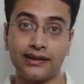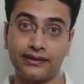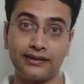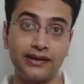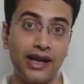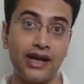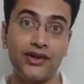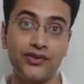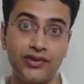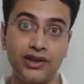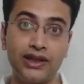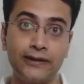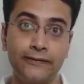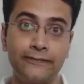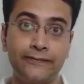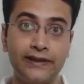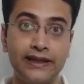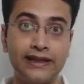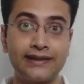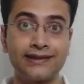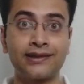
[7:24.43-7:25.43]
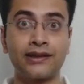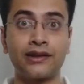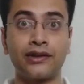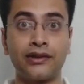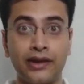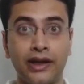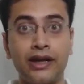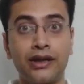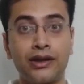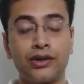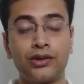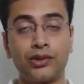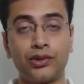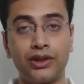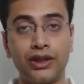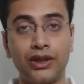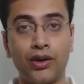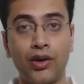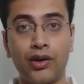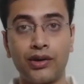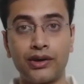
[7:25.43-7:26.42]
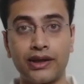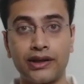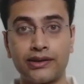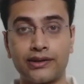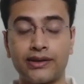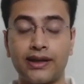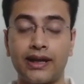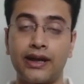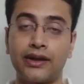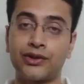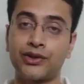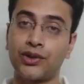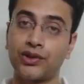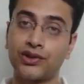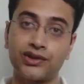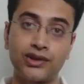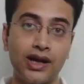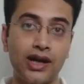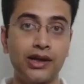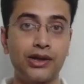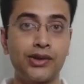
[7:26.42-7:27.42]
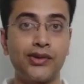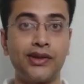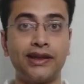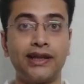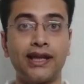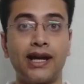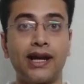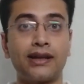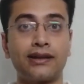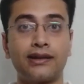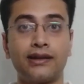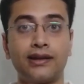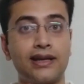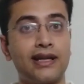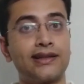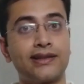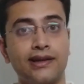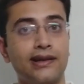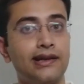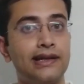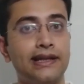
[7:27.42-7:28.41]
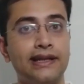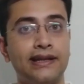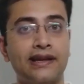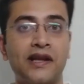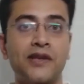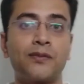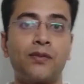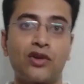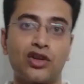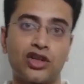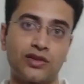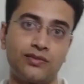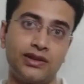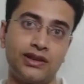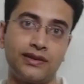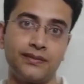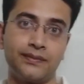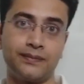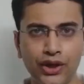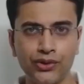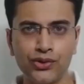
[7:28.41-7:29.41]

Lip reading: That really feels great to the audience. So start doing that as early as possible.